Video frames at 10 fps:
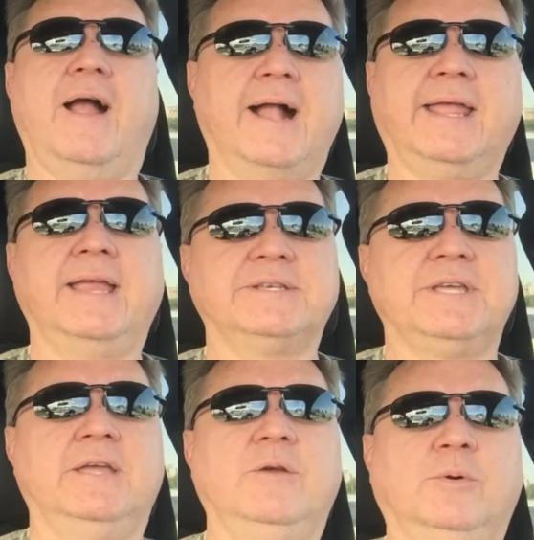I can't
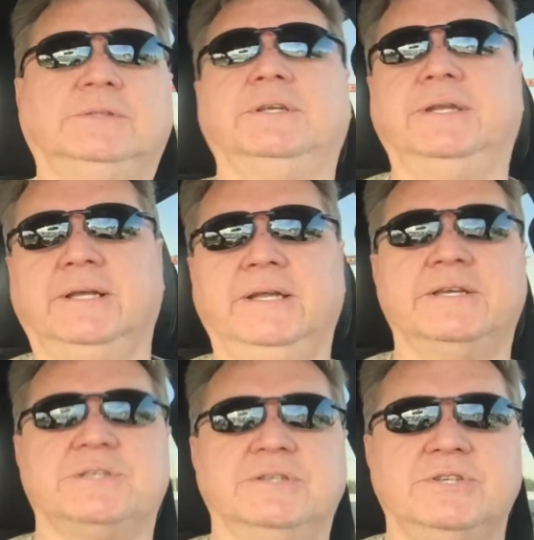tell you what the deal
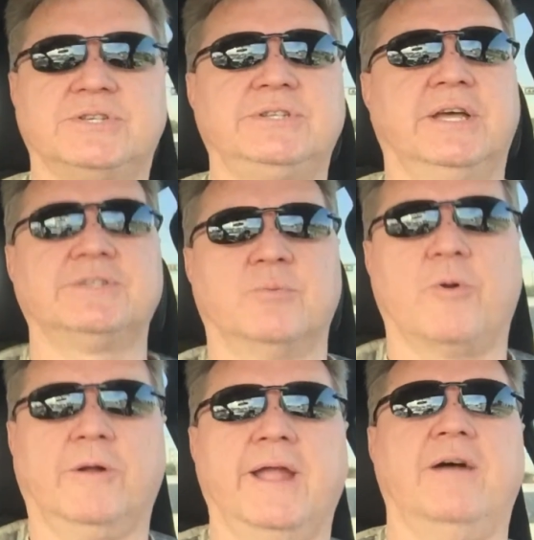is. It just doesn't
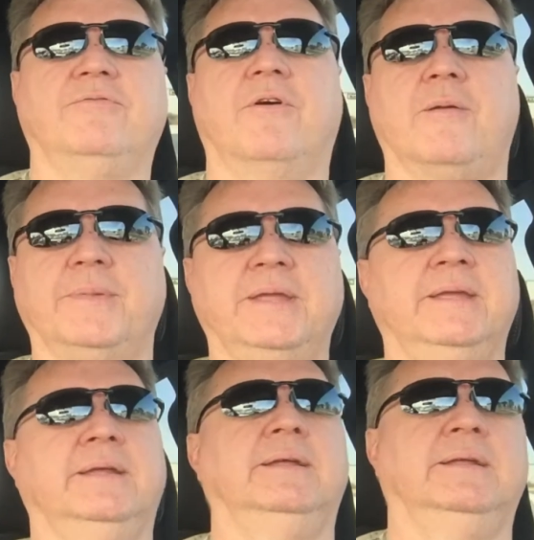work out for me
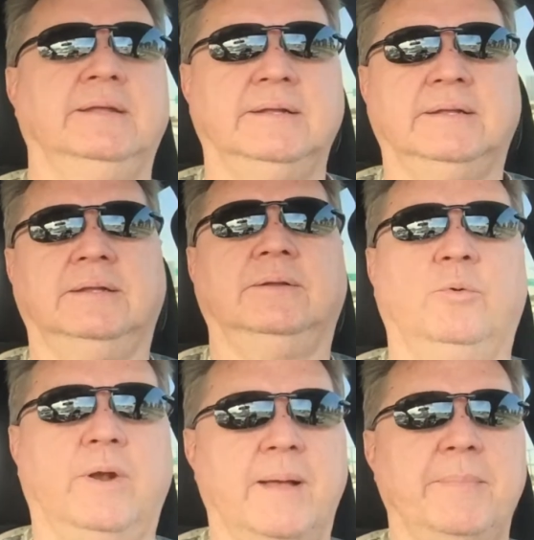
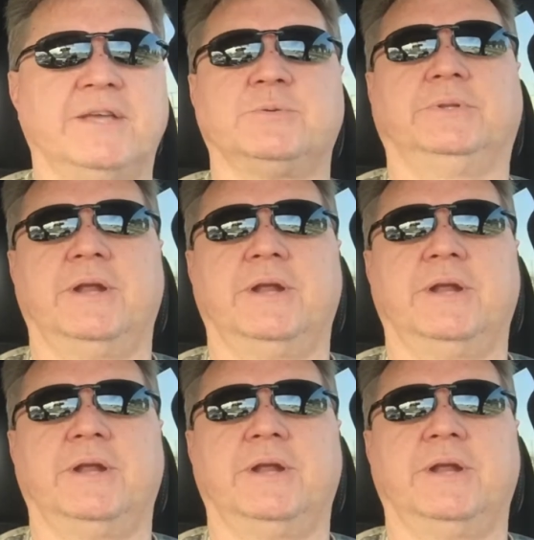when I mess with